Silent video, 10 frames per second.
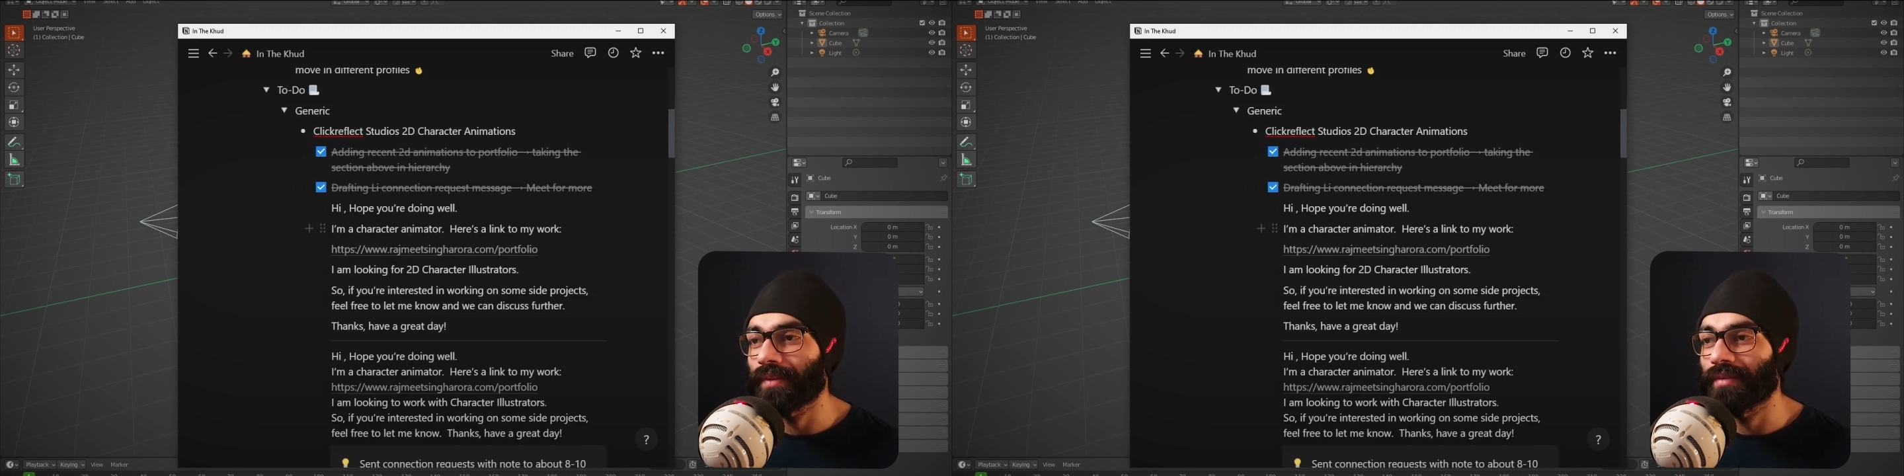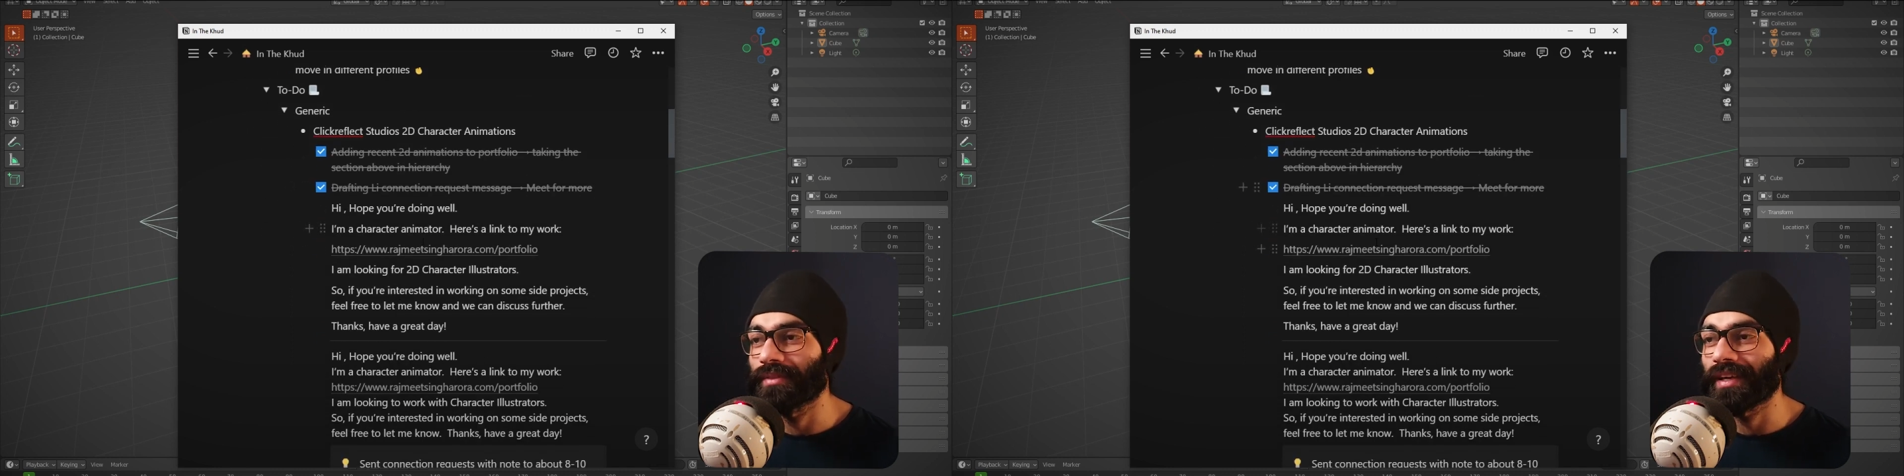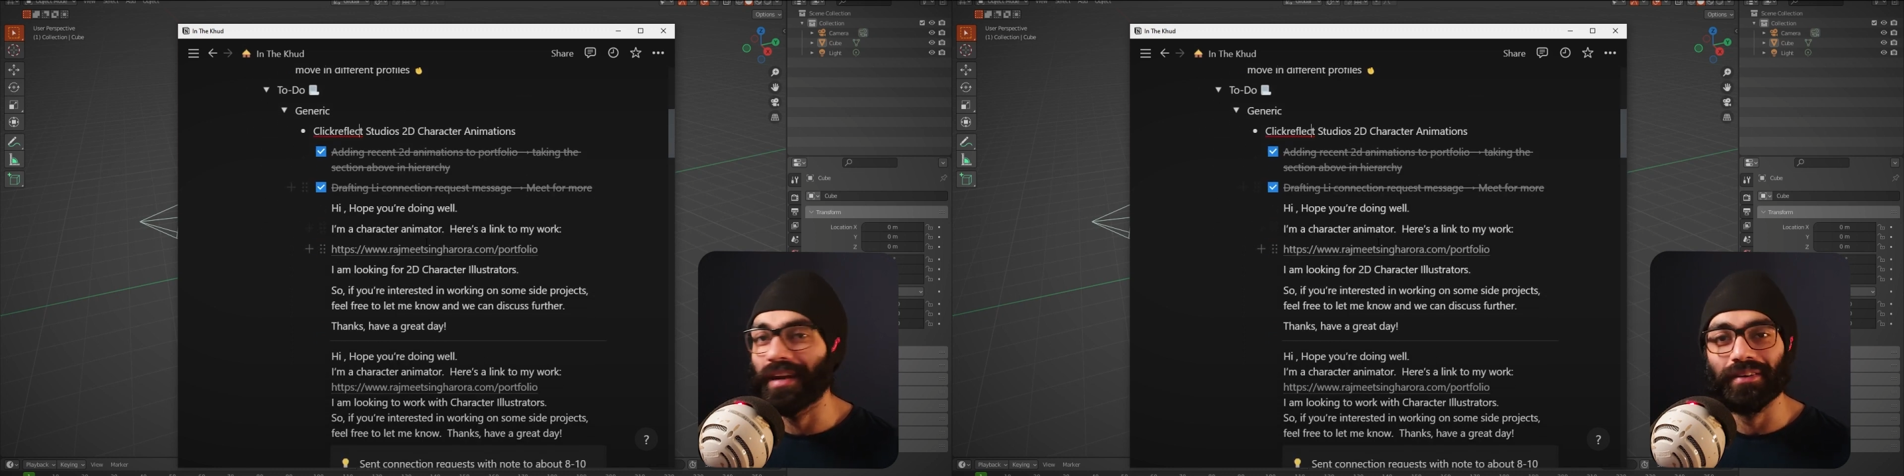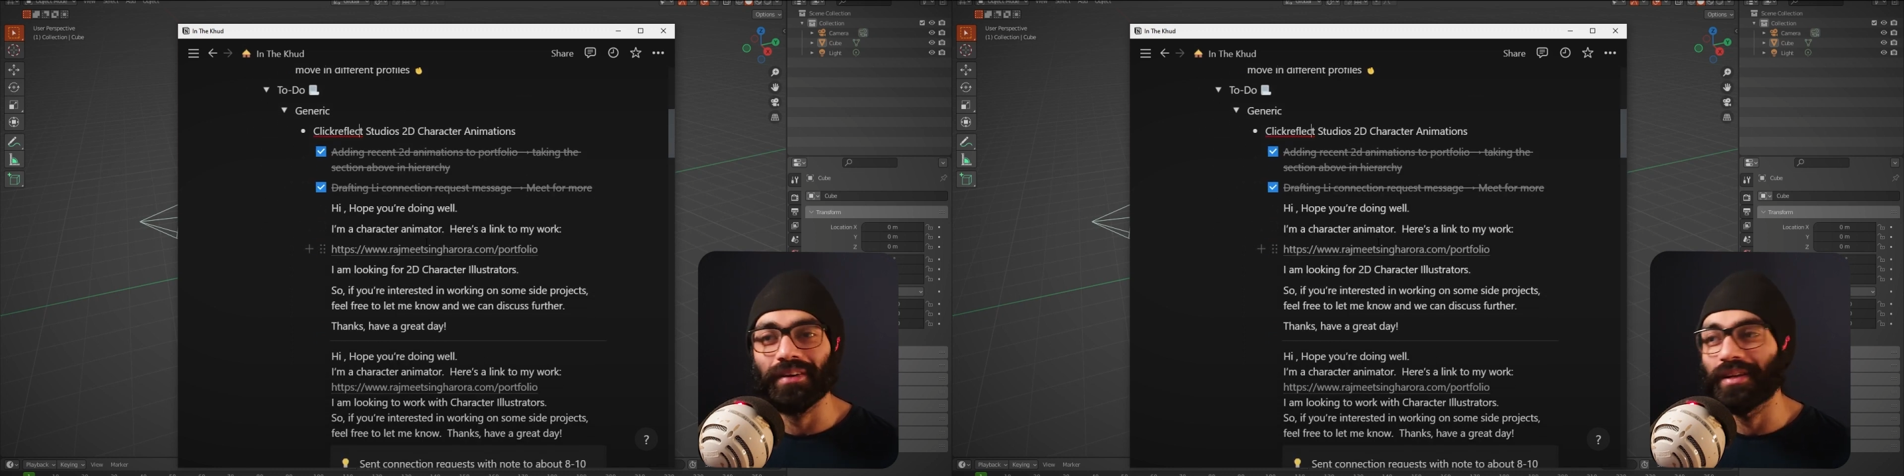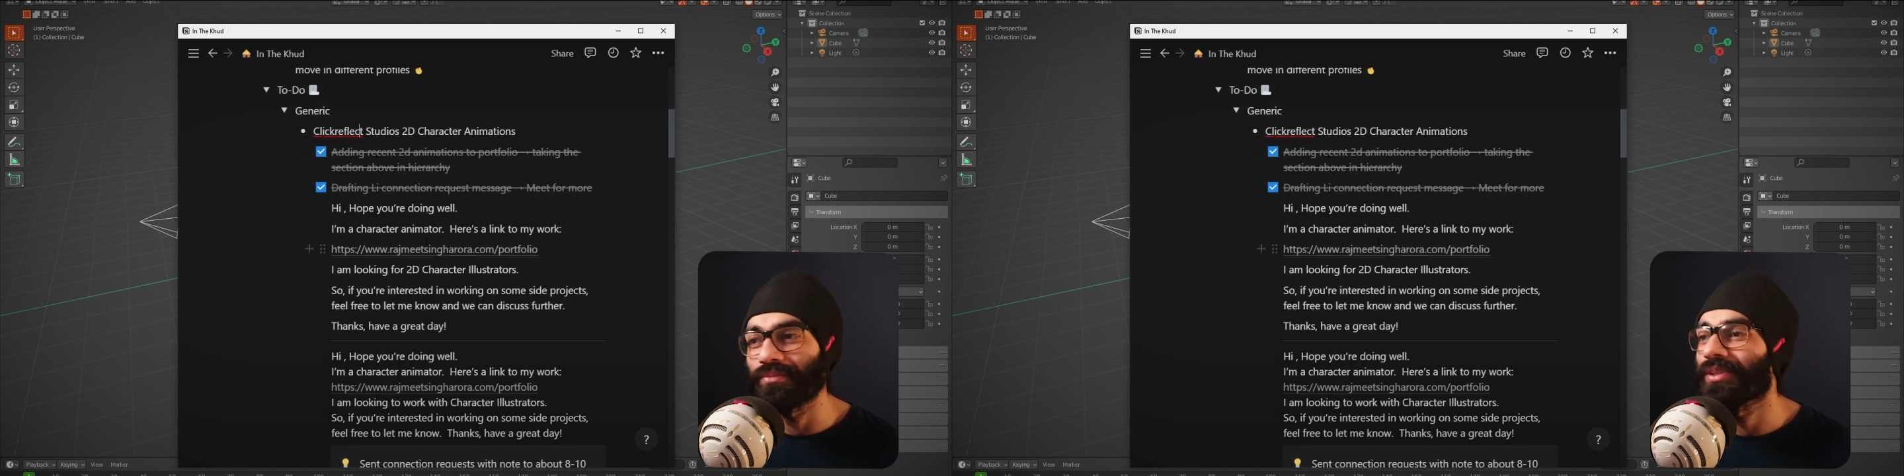I'm a character
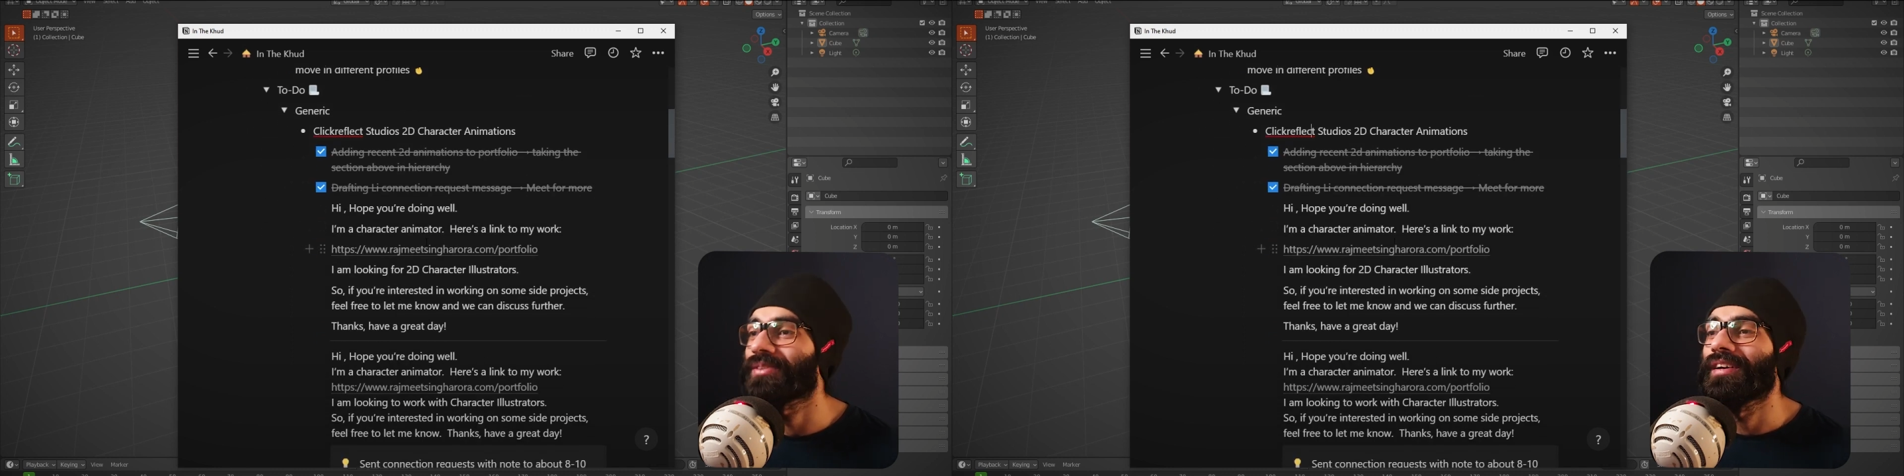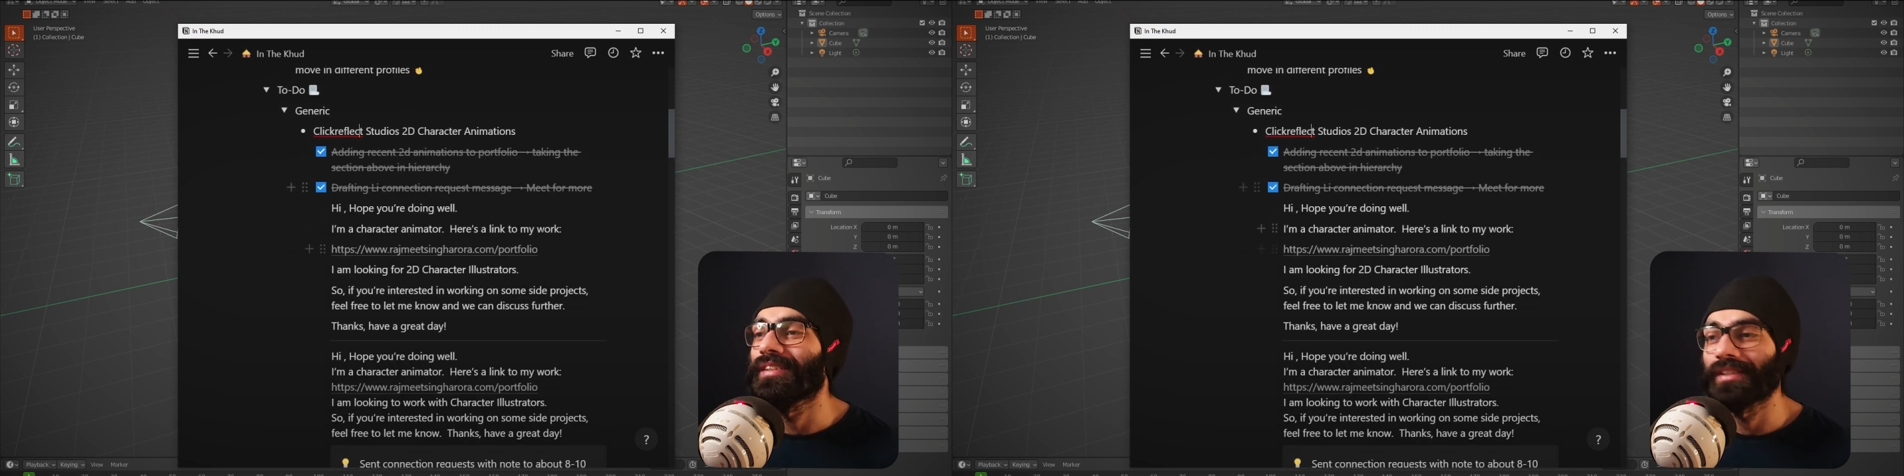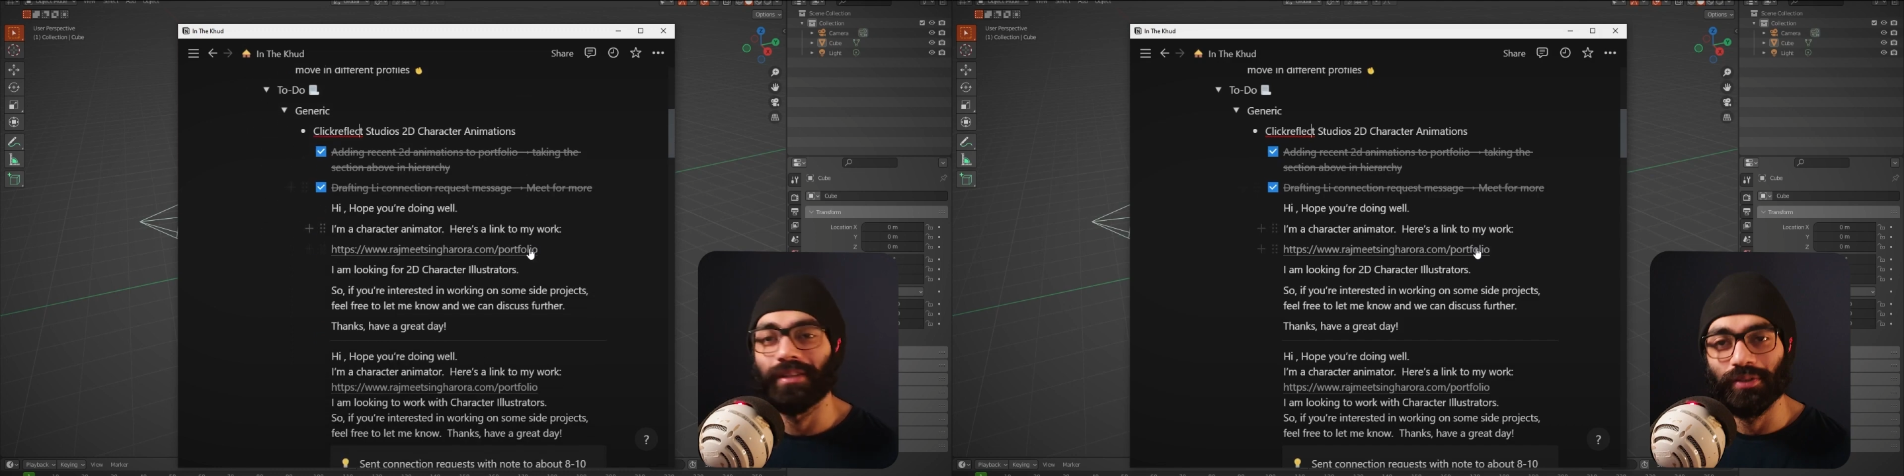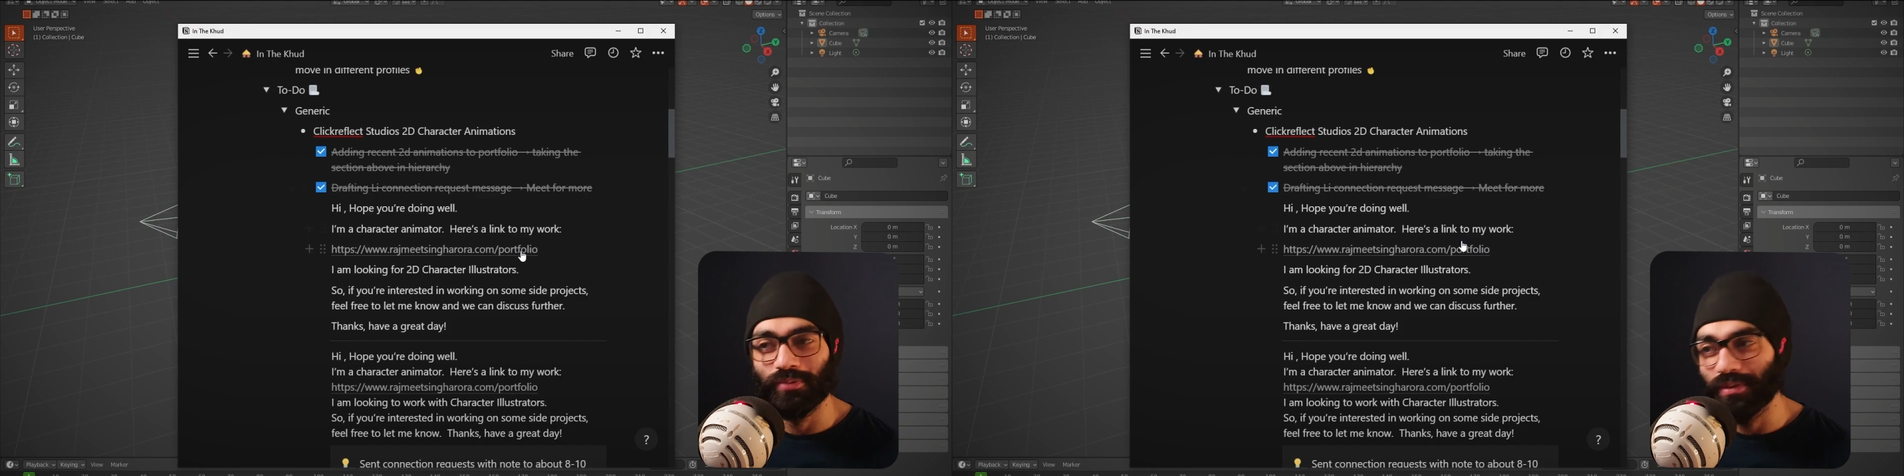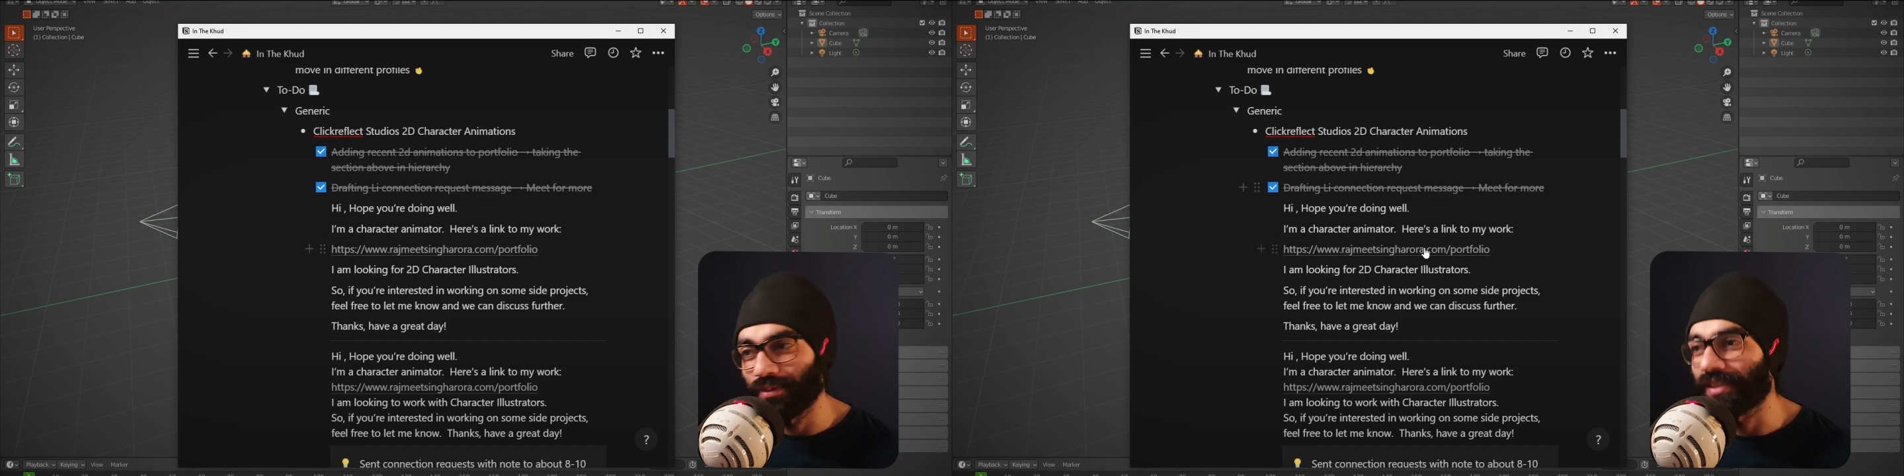animator. Here's a link to
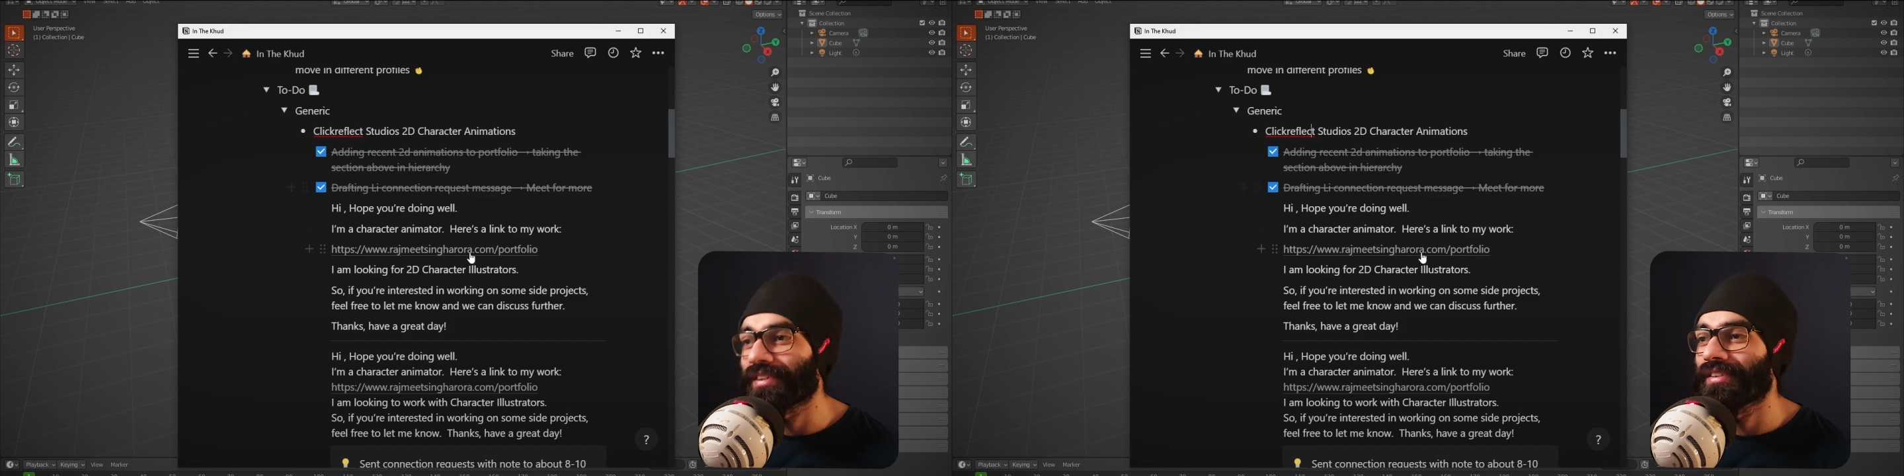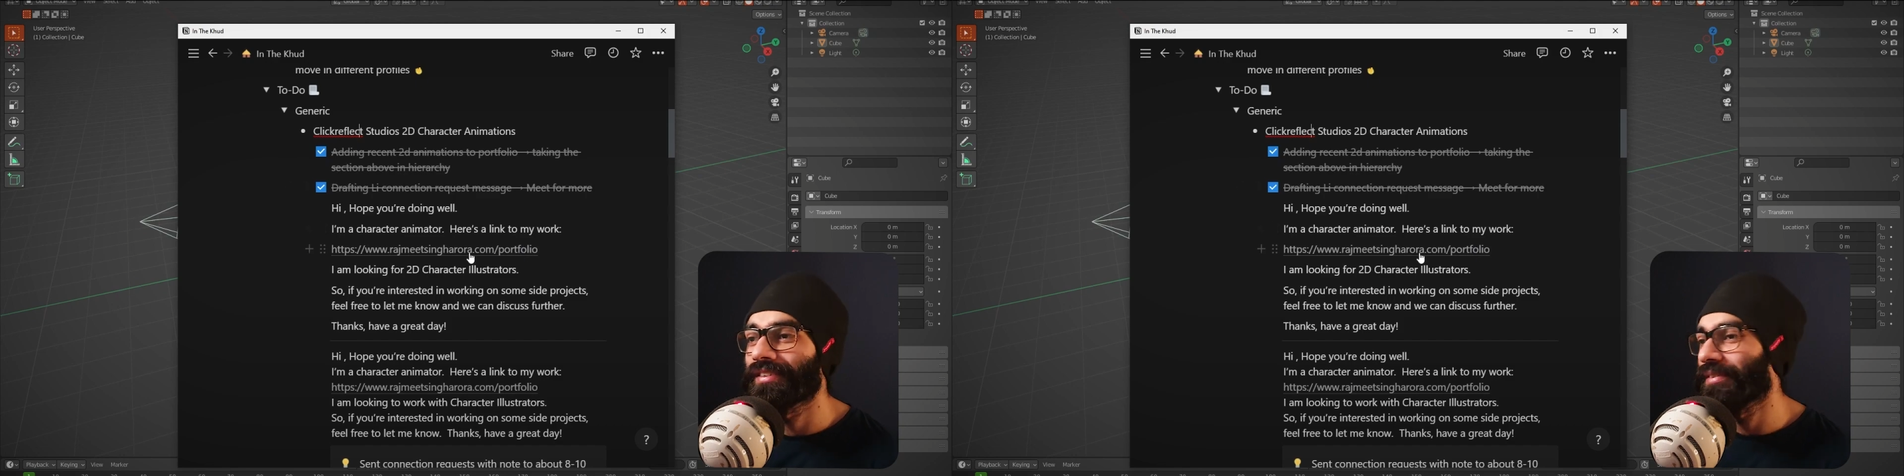my work.